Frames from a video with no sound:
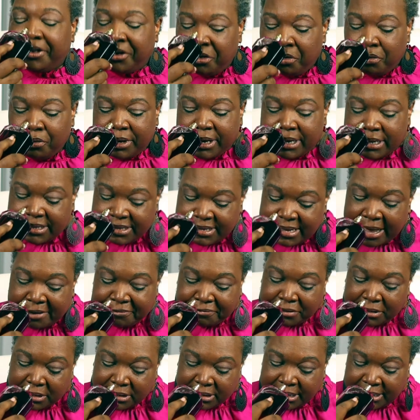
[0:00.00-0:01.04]
you can
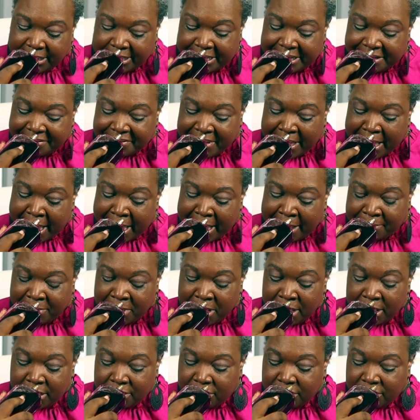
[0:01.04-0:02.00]
definitely get that.